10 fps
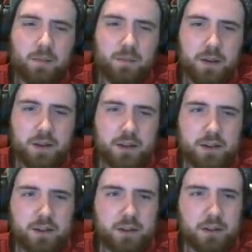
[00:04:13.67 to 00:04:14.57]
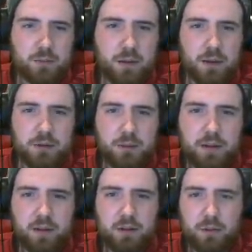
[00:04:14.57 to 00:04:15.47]
Alright, so there's mobs up
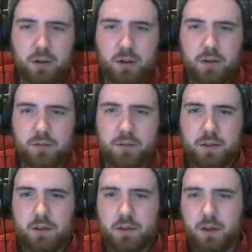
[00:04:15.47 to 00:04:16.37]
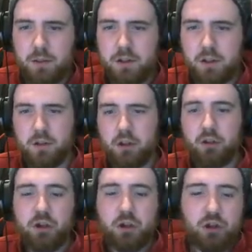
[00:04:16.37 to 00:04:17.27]
there as well. Zombies here.
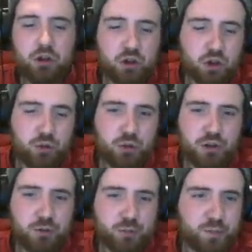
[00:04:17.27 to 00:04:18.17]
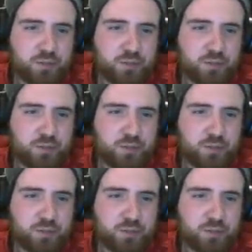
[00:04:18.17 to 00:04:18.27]
Those 2 little...